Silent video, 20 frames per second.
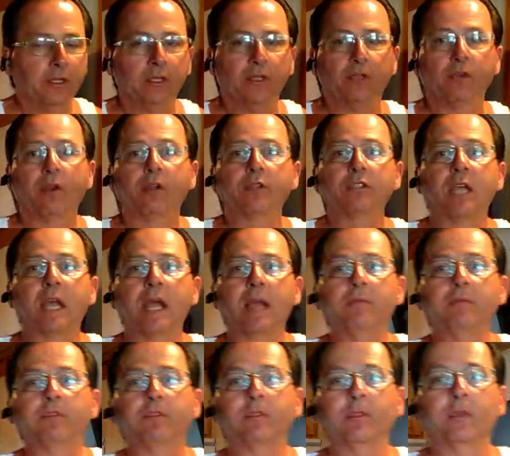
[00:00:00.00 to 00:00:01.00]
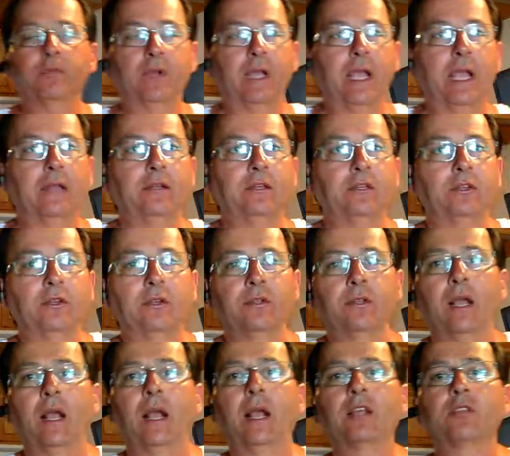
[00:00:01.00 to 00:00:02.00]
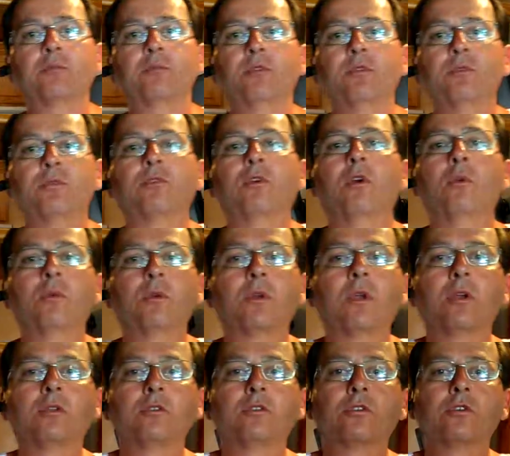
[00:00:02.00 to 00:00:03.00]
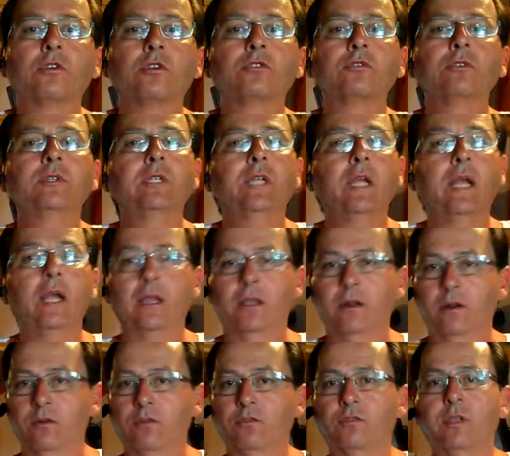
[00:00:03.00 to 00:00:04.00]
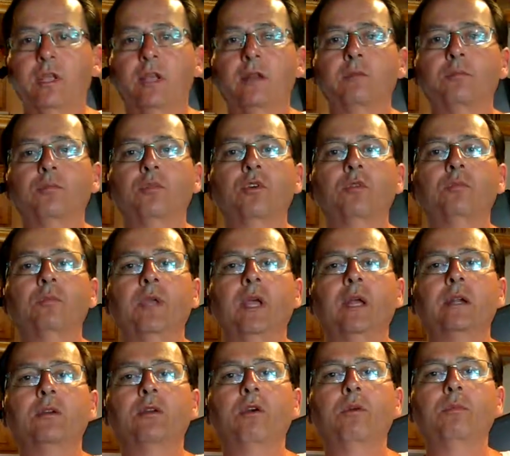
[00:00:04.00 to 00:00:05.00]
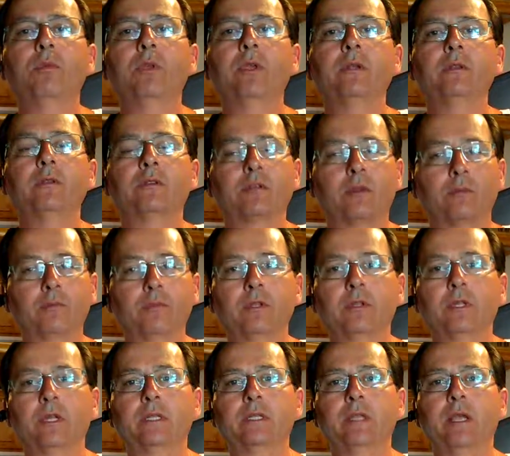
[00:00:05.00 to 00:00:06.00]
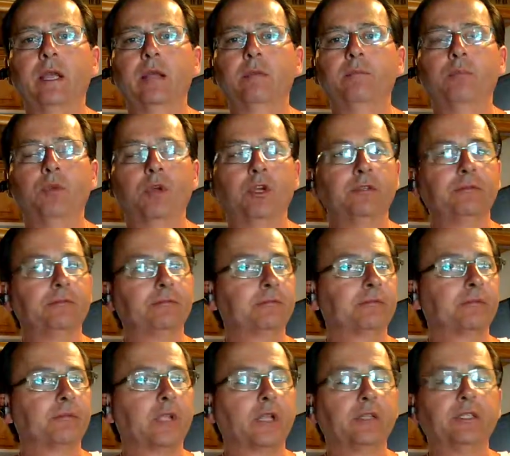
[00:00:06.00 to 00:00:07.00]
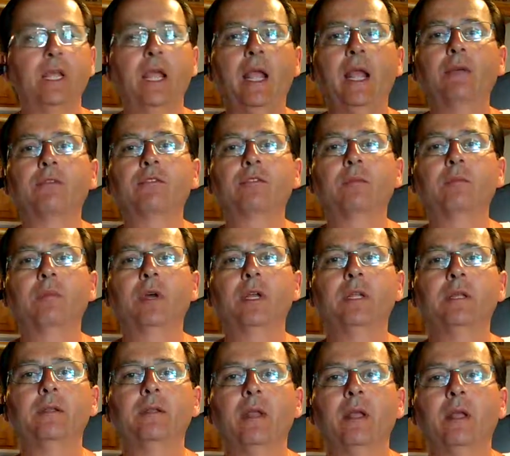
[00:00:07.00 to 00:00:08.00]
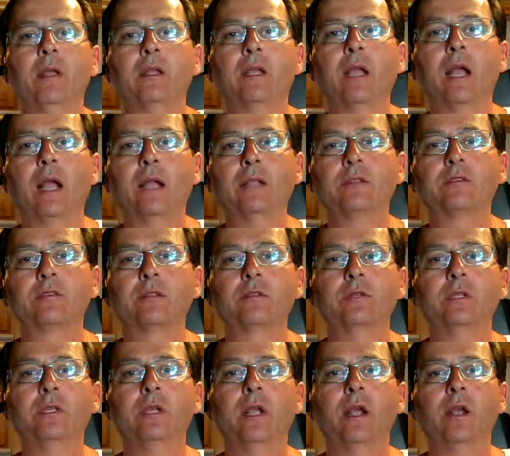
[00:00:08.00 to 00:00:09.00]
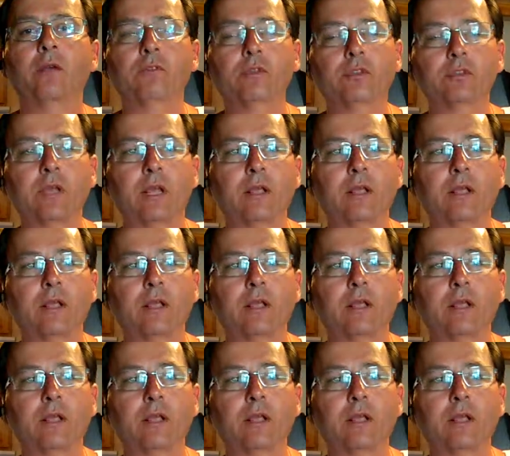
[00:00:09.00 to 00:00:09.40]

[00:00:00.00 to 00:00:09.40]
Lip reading: There are times if I had to go to the hospital for open heart surgery, yeah, I could understand them putting me on an opiate, something like that, but to have somebody constantly, every